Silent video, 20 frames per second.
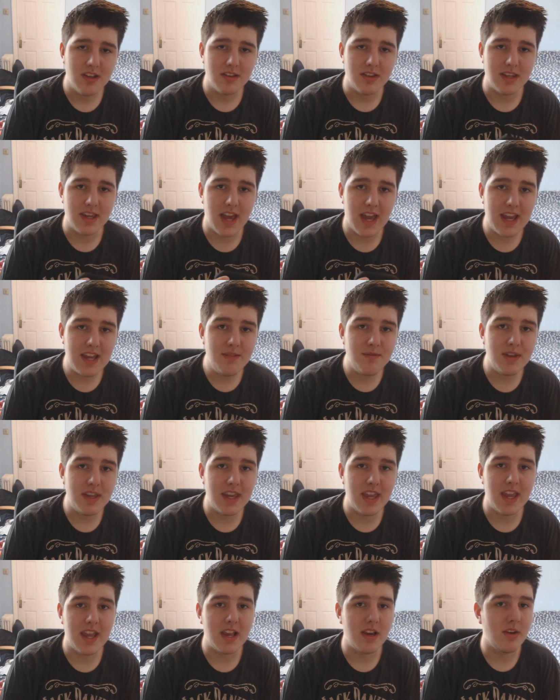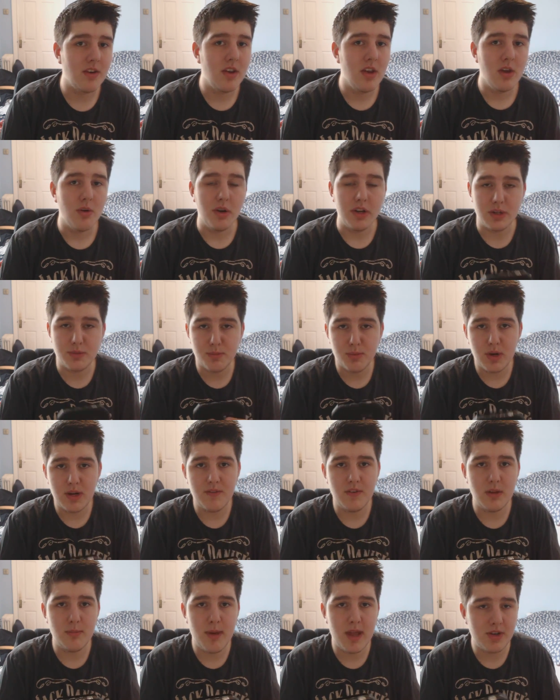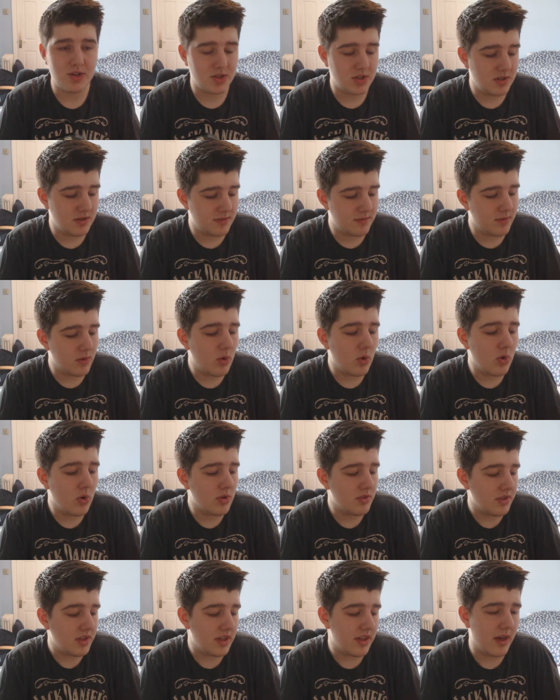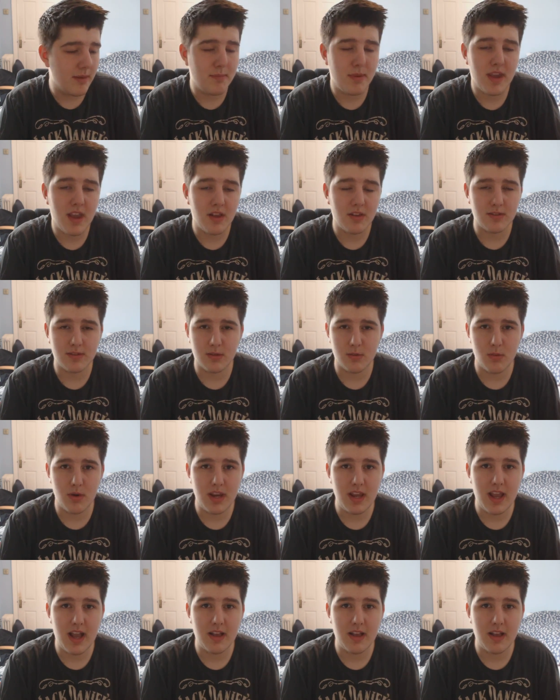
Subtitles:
the AV in, which previously mentioned for the PS3,